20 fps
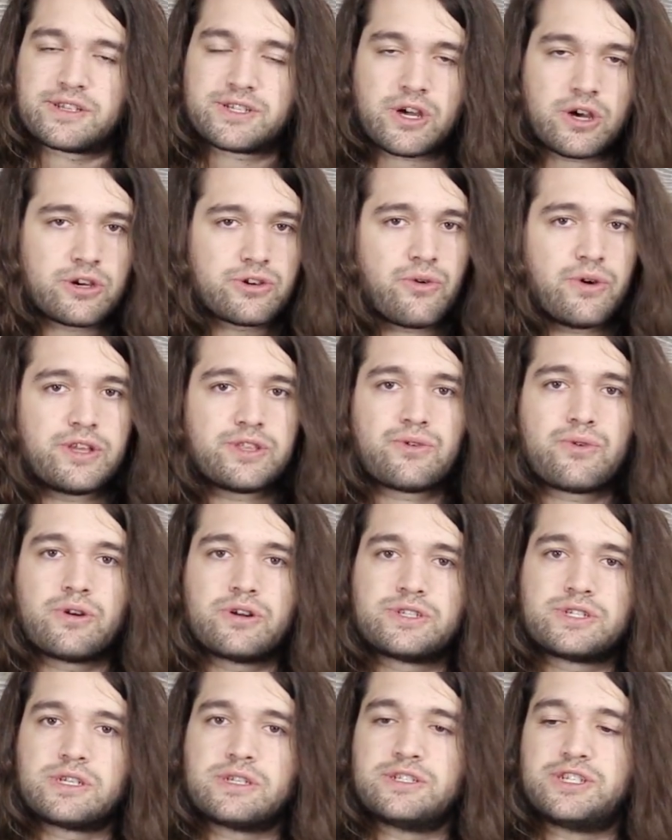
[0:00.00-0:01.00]
It's all going
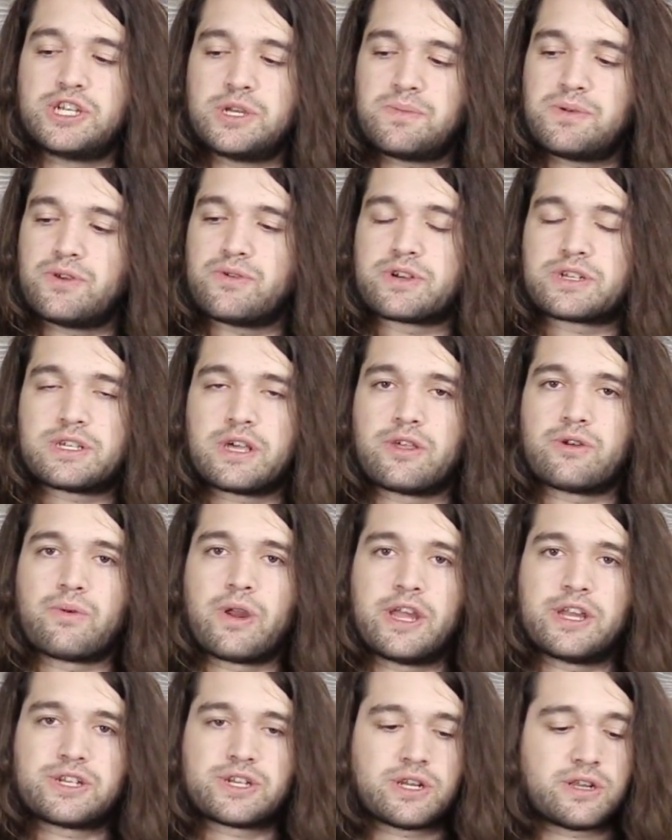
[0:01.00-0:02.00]
towards G P U
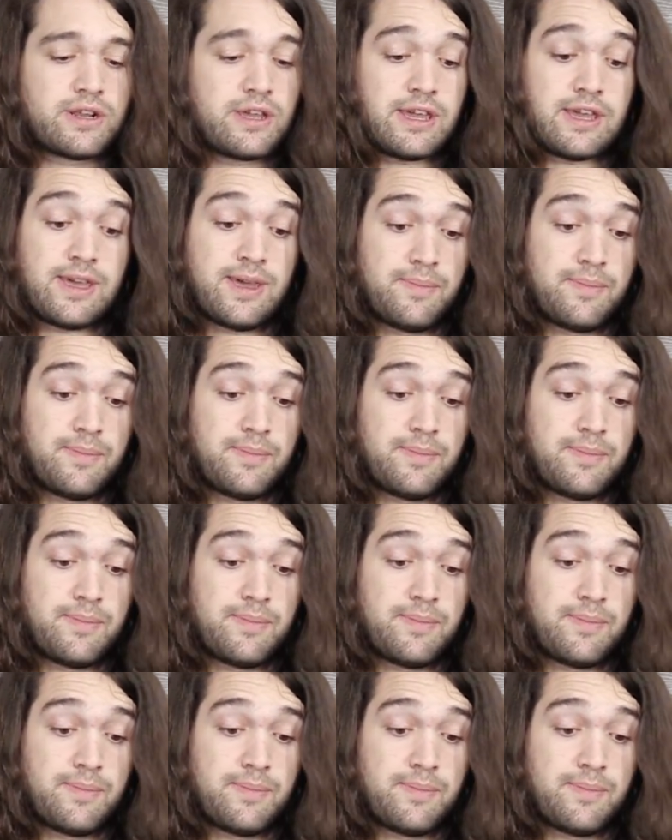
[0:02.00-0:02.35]
acceleration.